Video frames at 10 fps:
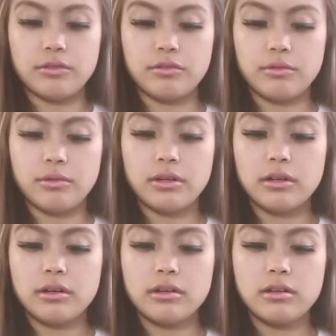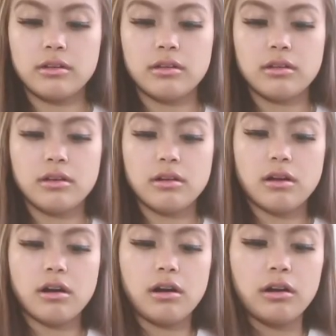you
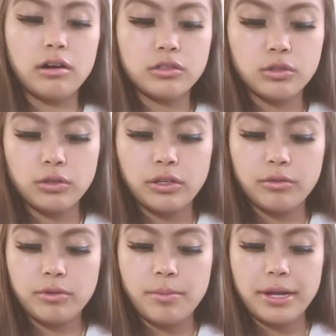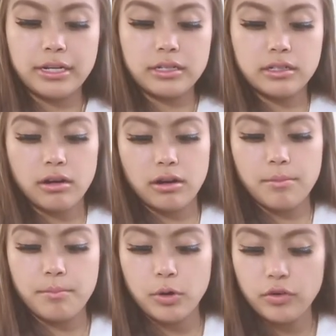are solely dependent
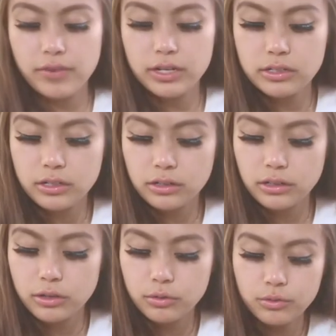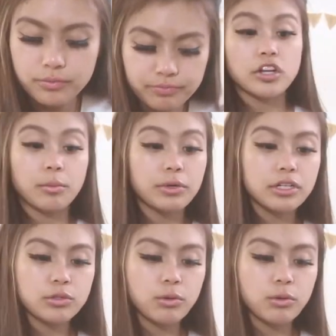on motivation alone. Number